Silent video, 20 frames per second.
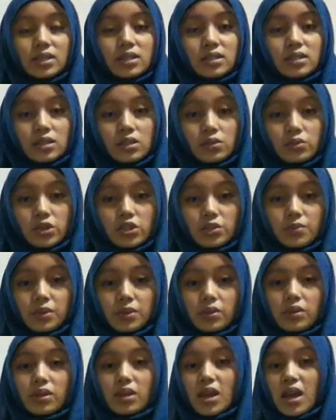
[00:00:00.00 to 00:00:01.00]
distinguish
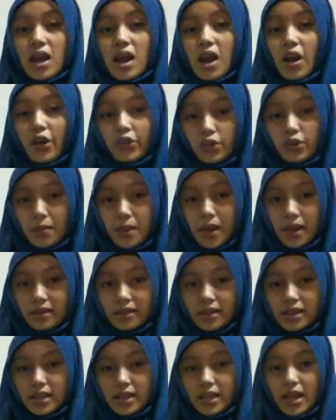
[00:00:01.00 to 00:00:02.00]
between
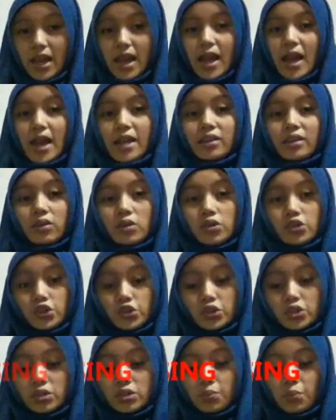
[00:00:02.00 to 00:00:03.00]
automatic and
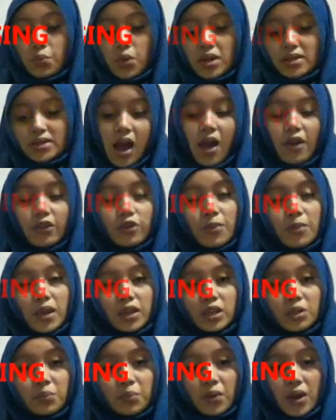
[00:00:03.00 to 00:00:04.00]
conscious processing.
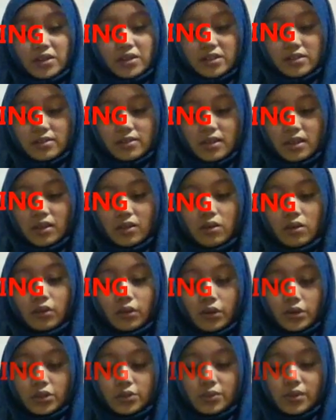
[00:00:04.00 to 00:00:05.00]
Automatic processing
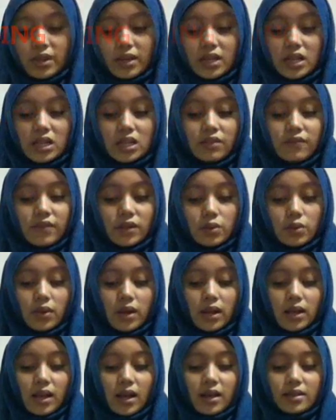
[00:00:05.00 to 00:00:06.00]
occurs when an
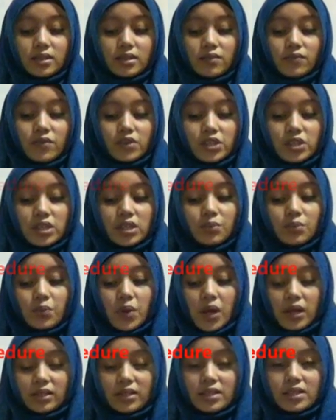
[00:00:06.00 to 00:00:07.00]
individual has sufficiently
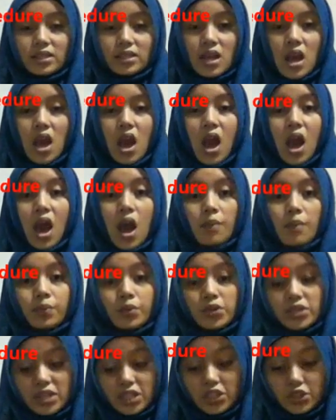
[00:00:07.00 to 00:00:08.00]
practiced a
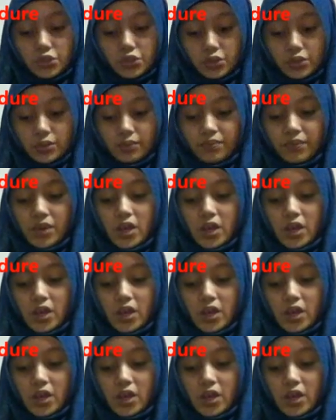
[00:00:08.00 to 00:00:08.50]
procedure